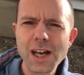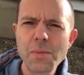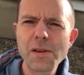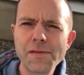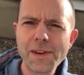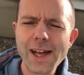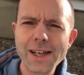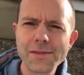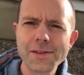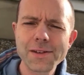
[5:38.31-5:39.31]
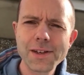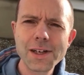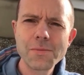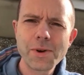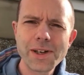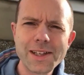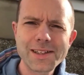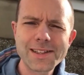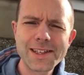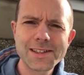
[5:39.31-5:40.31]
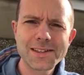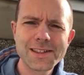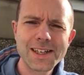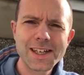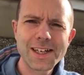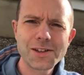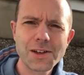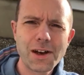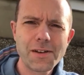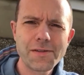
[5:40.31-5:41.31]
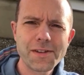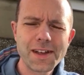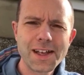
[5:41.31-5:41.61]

a bit flat even by this season in your life,